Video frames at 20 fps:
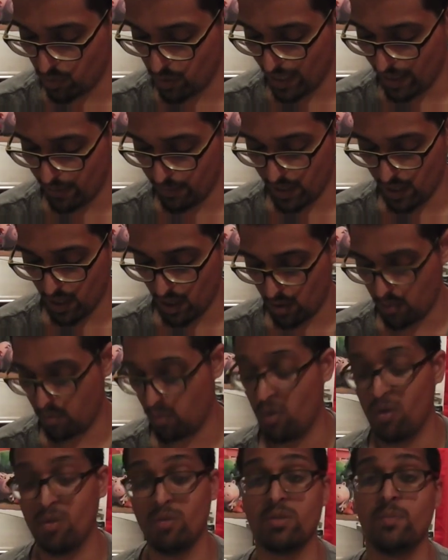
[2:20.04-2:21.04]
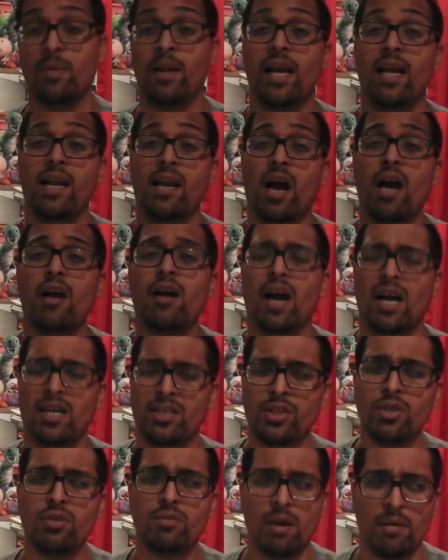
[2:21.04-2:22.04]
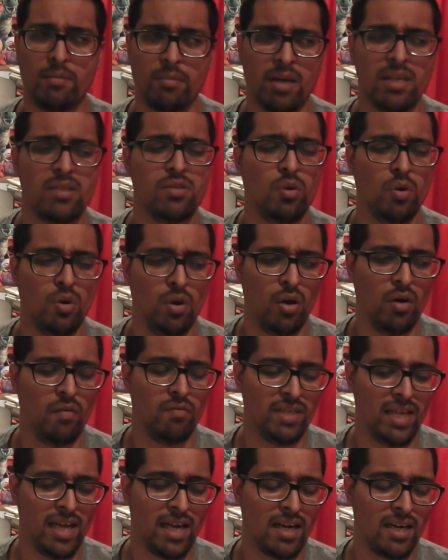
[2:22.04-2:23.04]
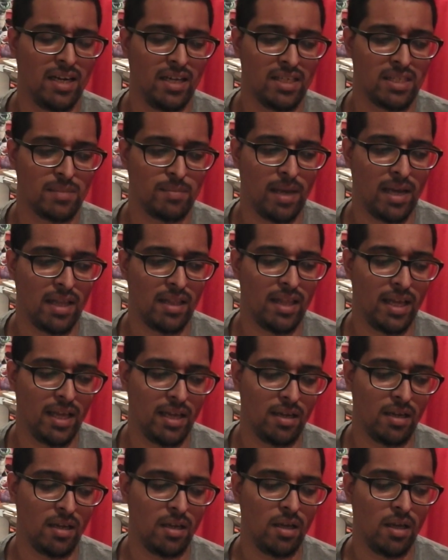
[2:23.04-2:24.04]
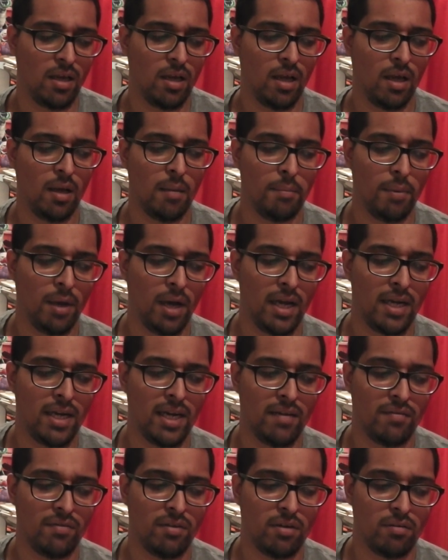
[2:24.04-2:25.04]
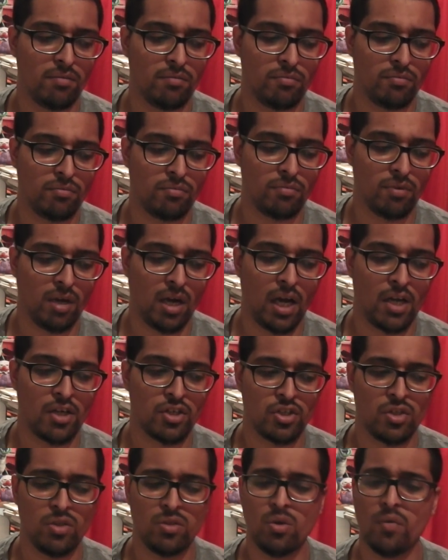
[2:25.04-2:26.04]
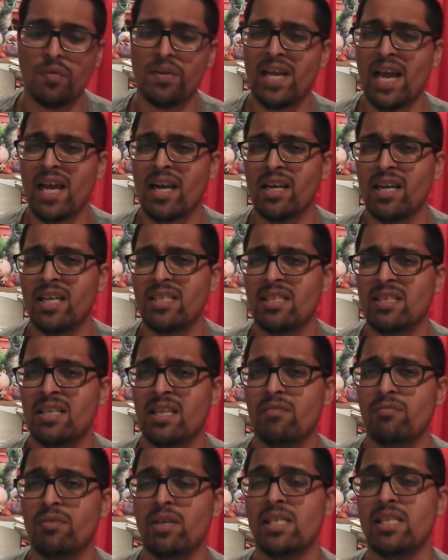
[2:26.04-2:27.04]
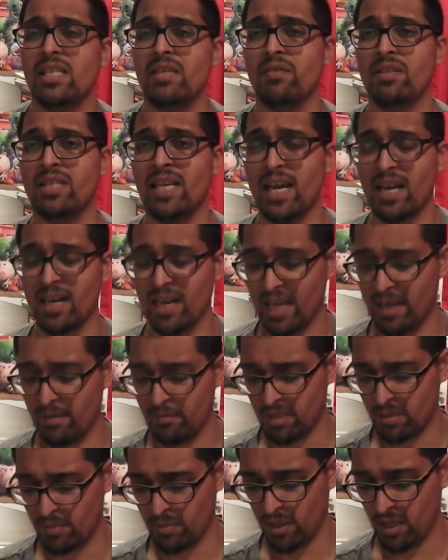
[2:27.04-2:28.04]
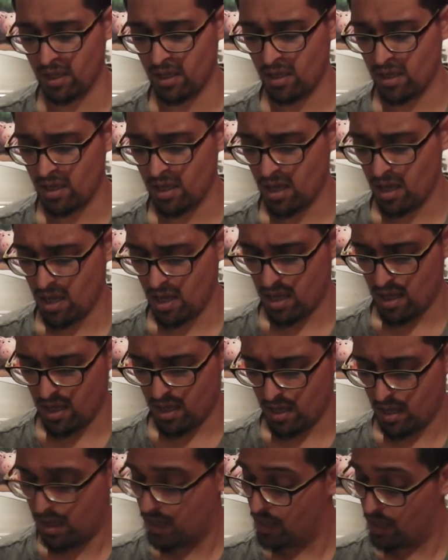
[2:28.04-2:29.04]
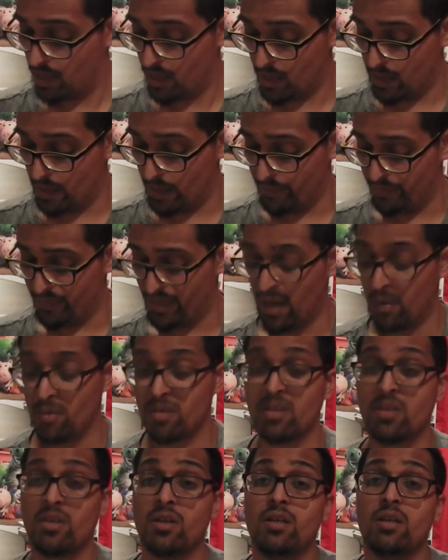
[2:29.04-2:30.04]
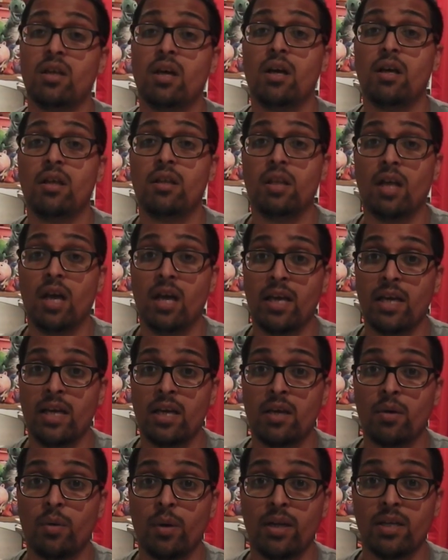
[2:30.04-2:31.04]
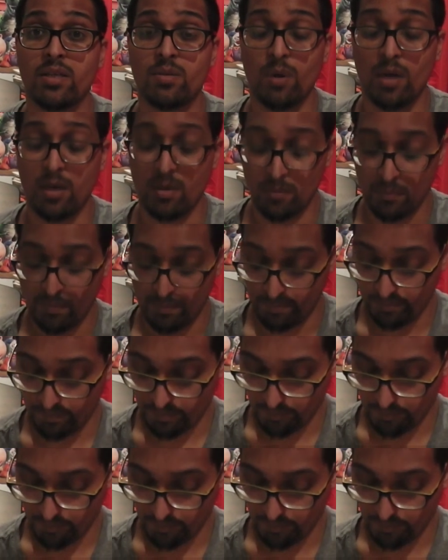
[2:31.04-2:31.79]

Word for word: will let me know what it was played in. I do remember I saw a lot of deck lists back then, but I saw the deck list, I didn't really see the deck names, but that was a good 30 quid as well.